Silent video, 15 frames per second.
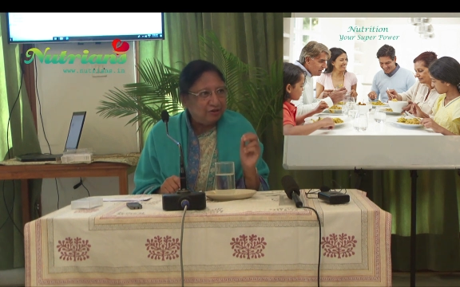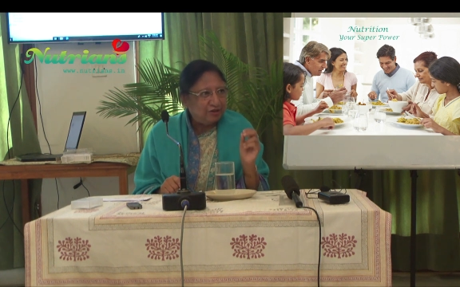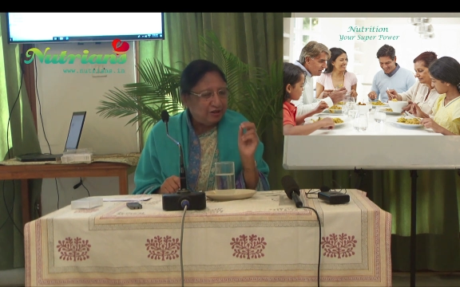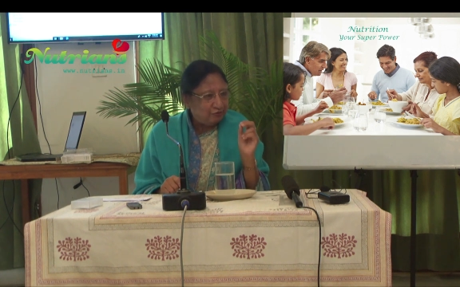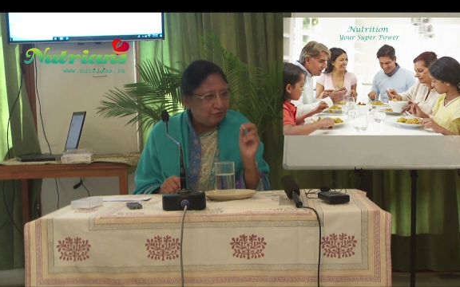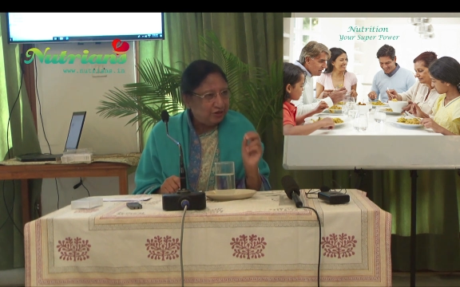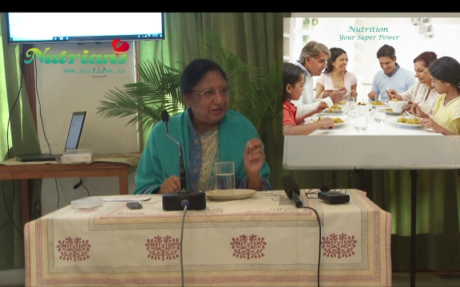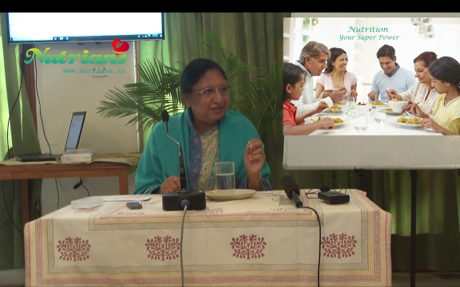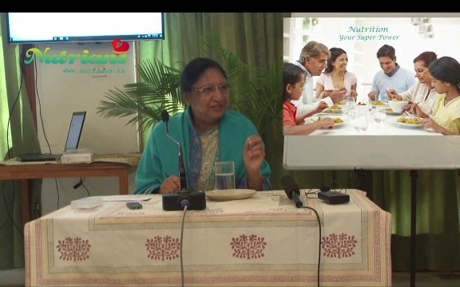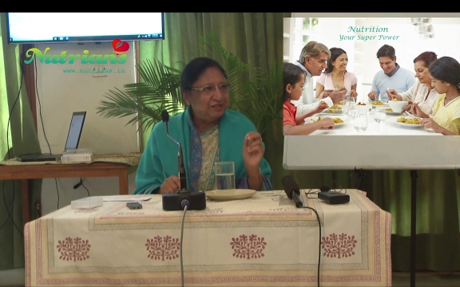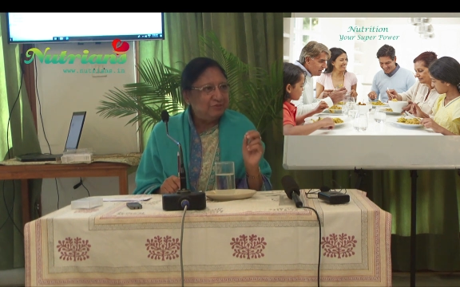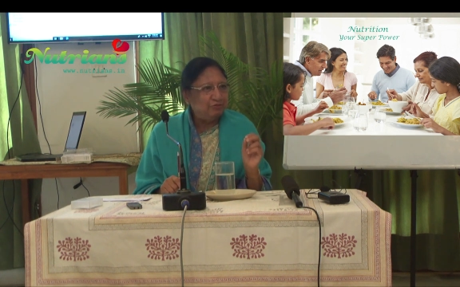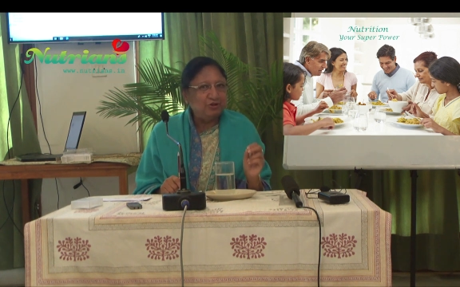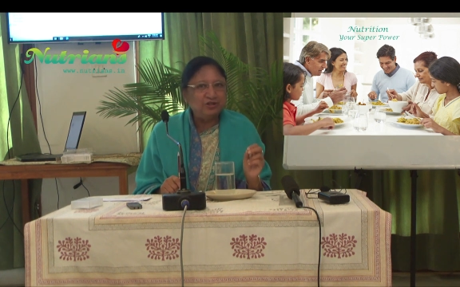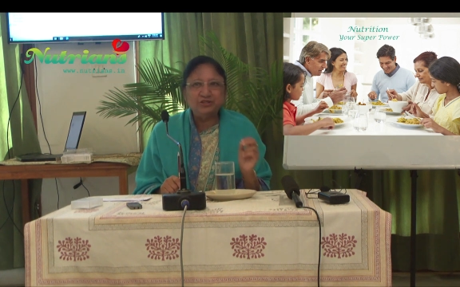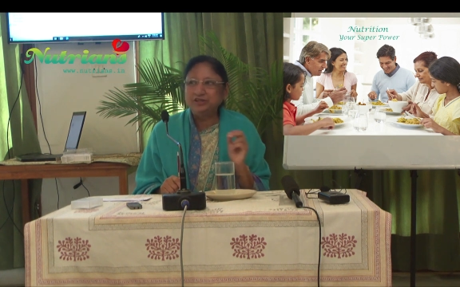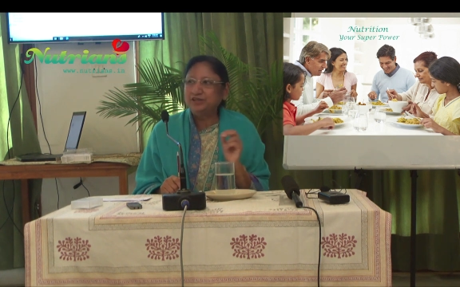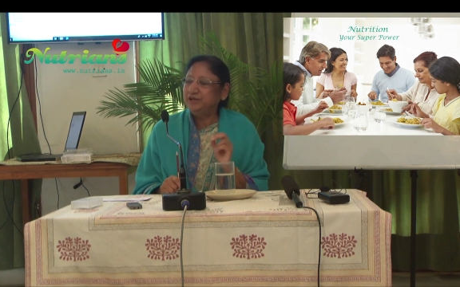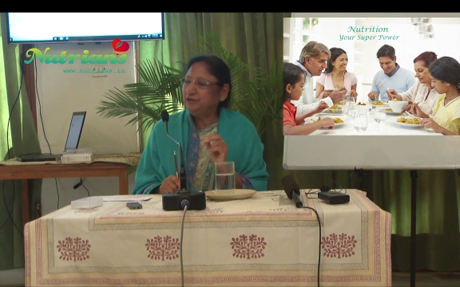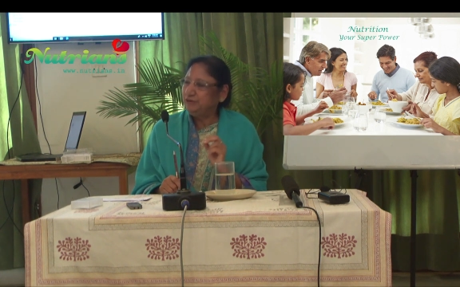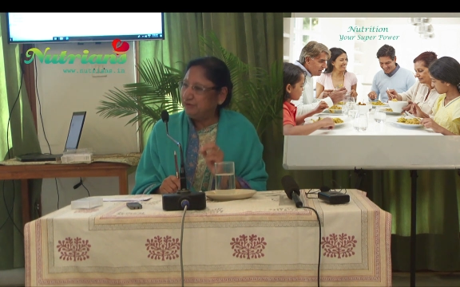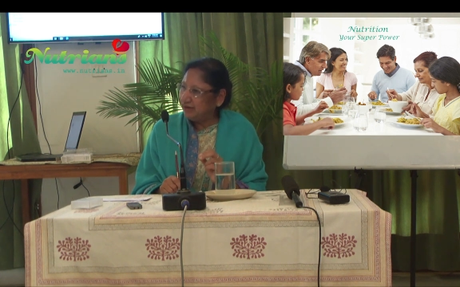converting the moisture
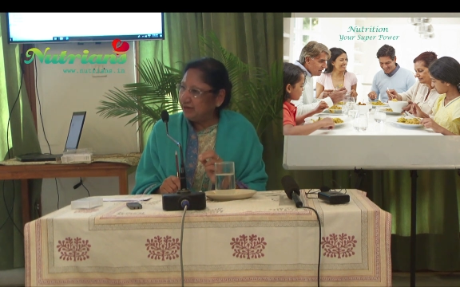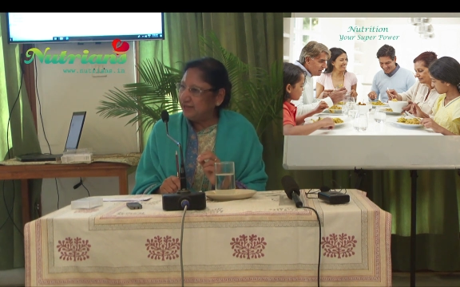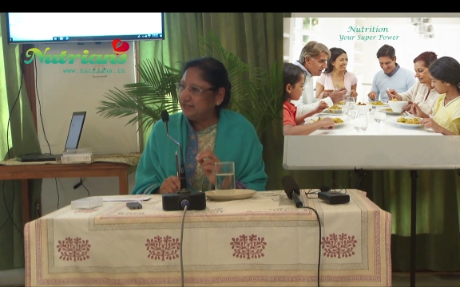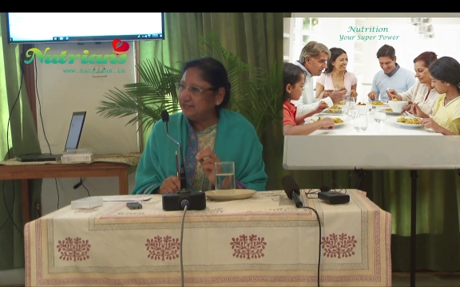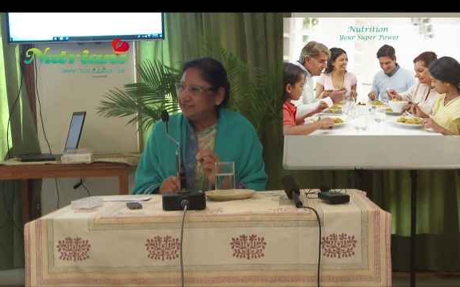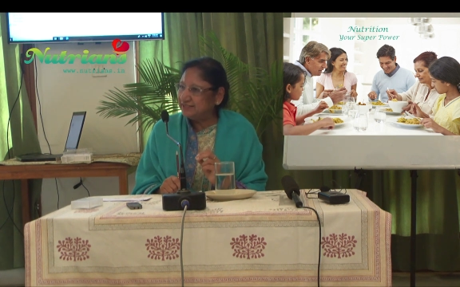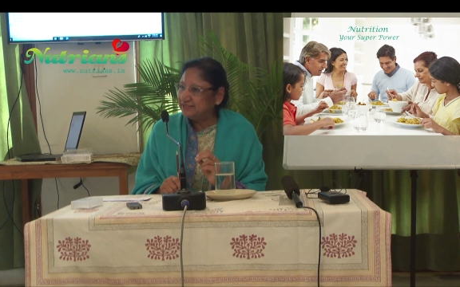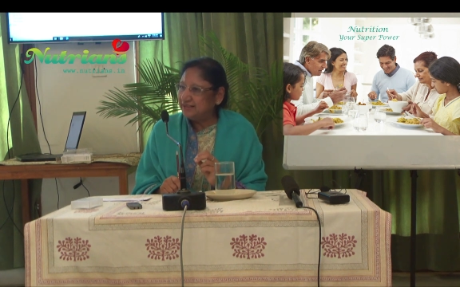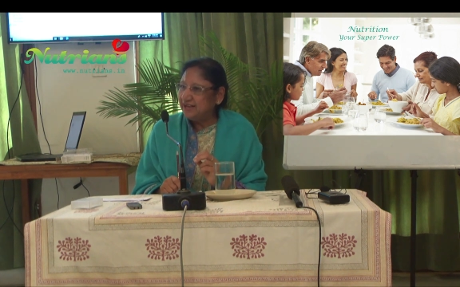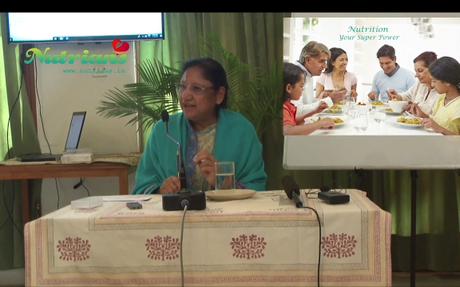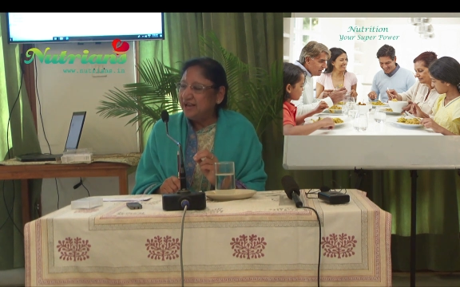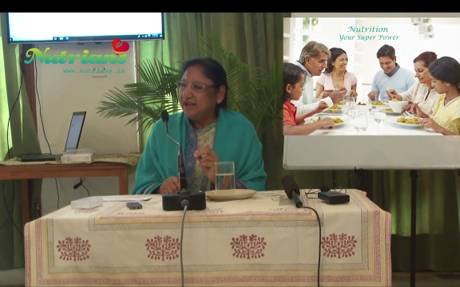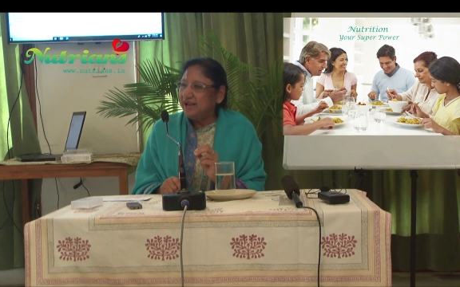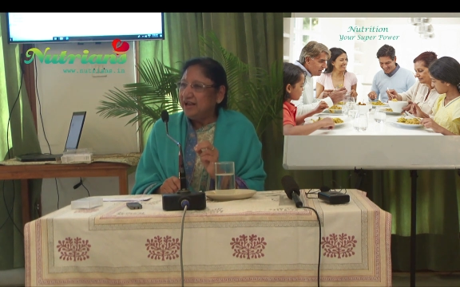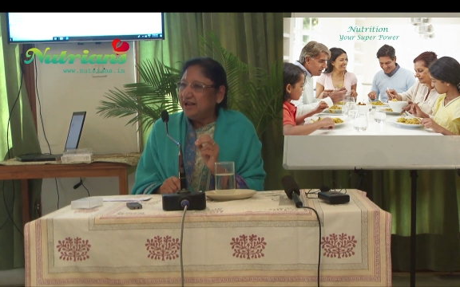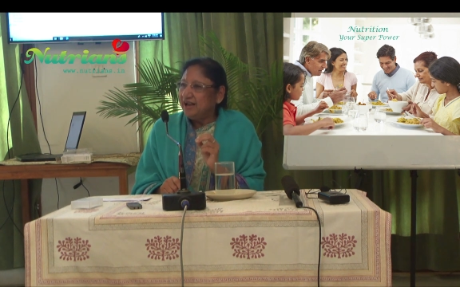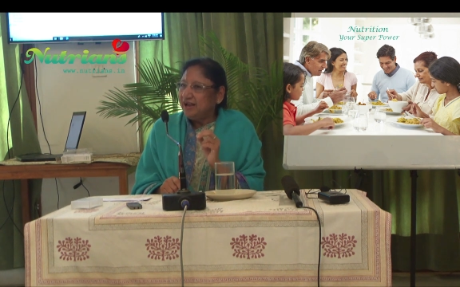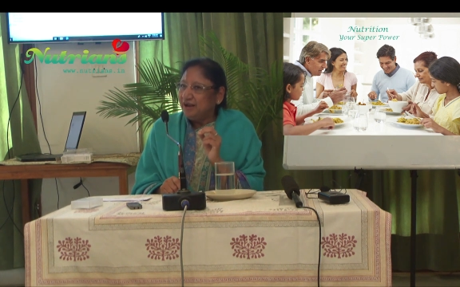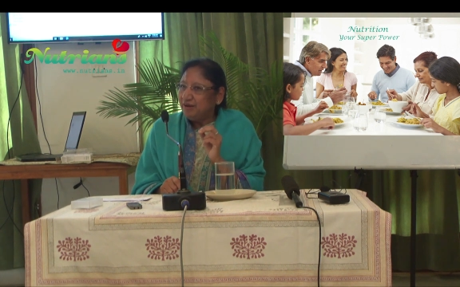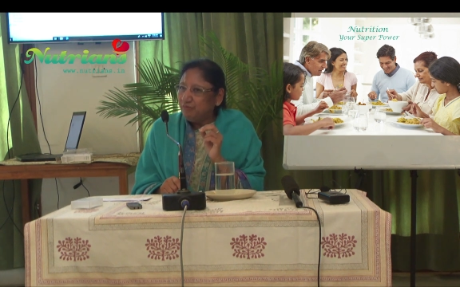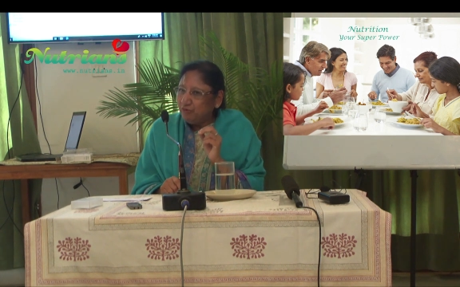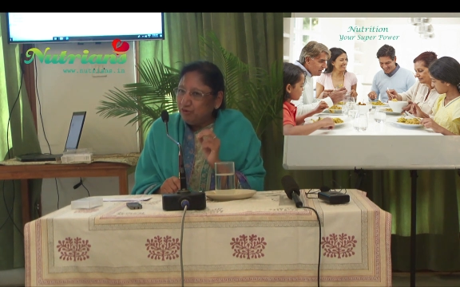into ice,
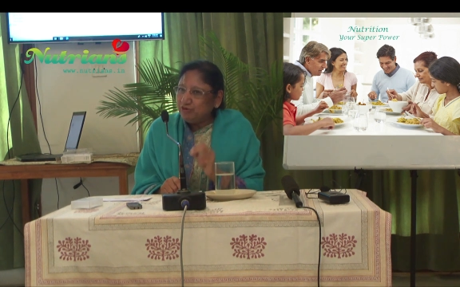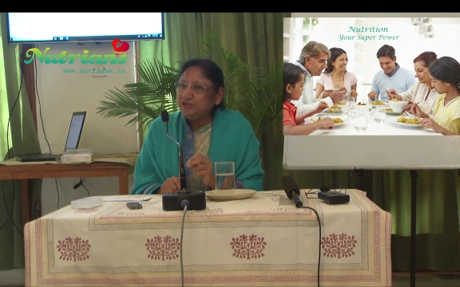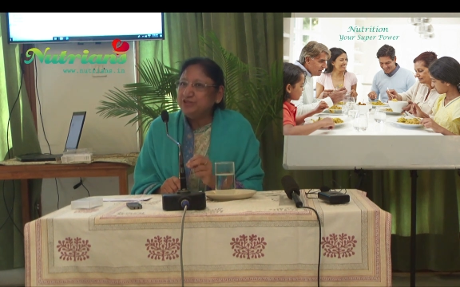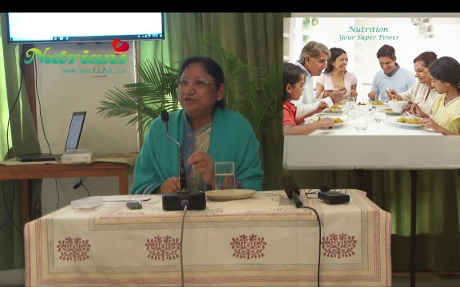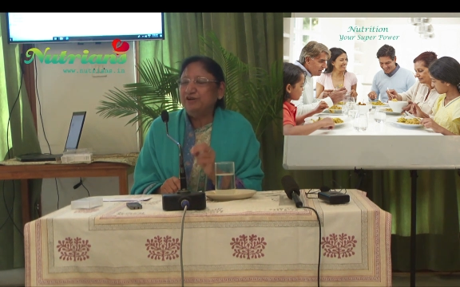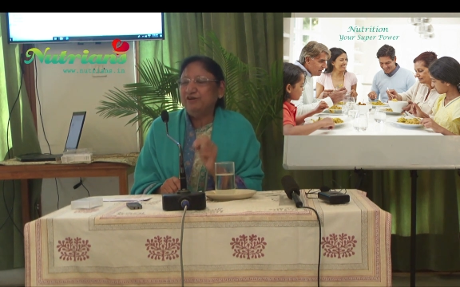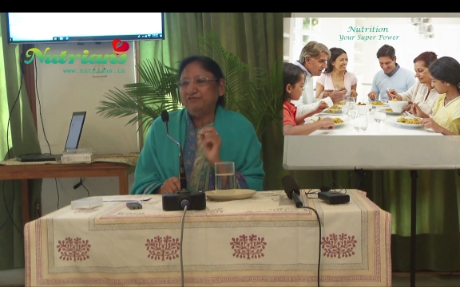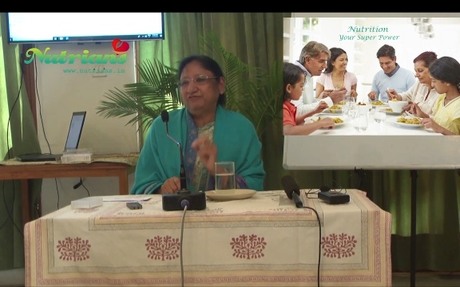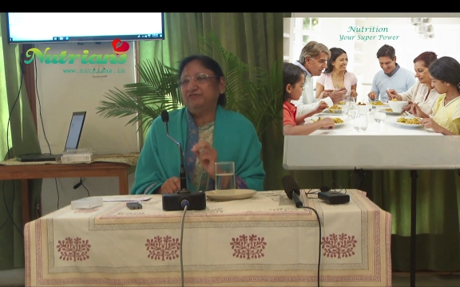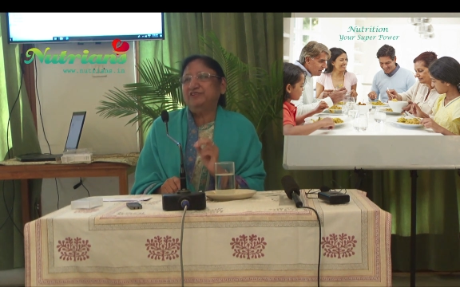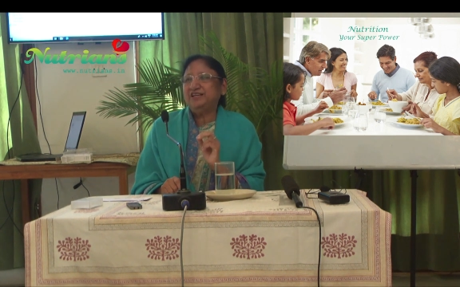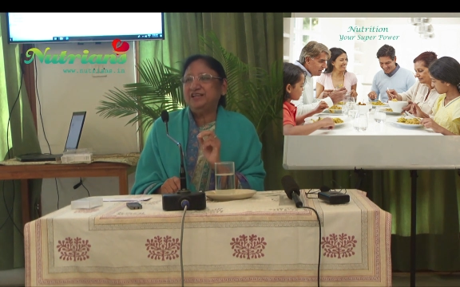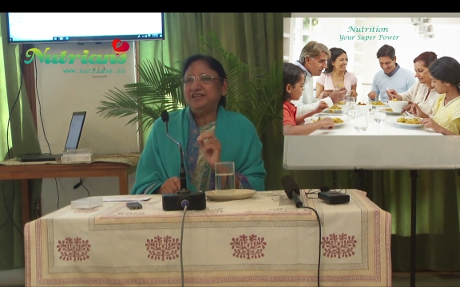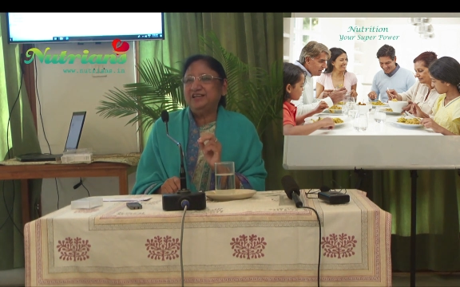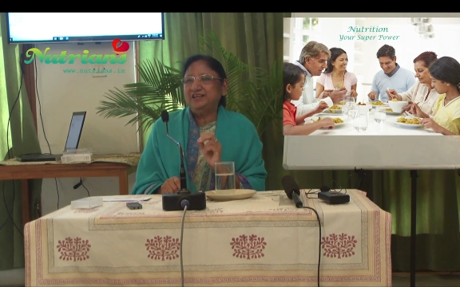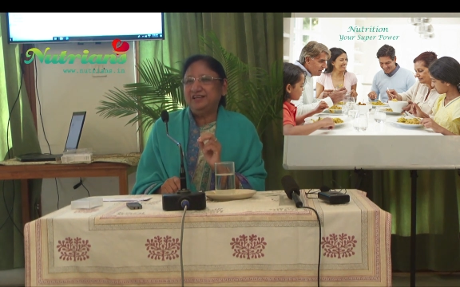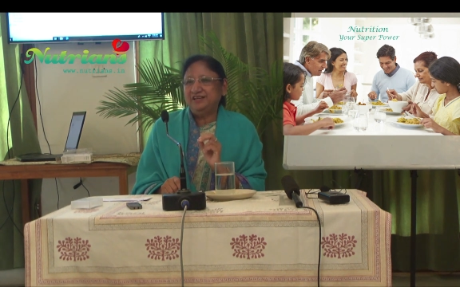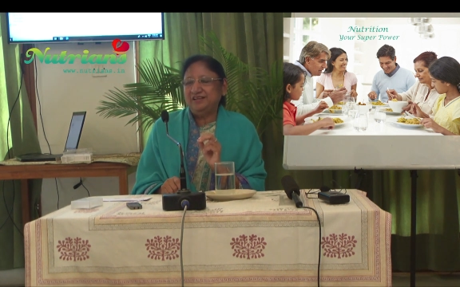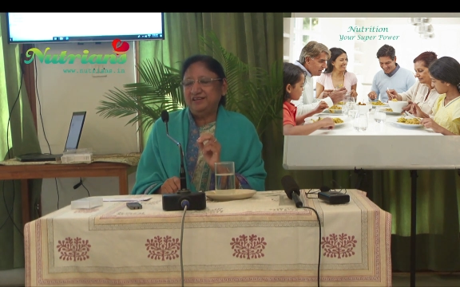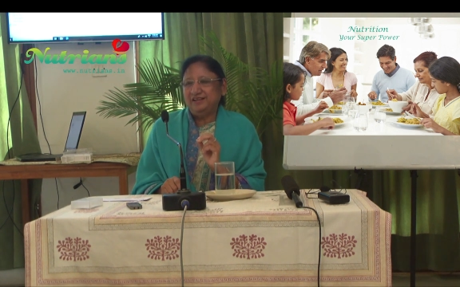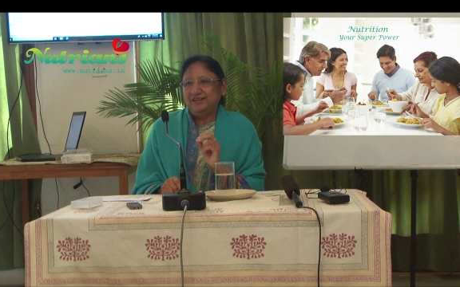most of the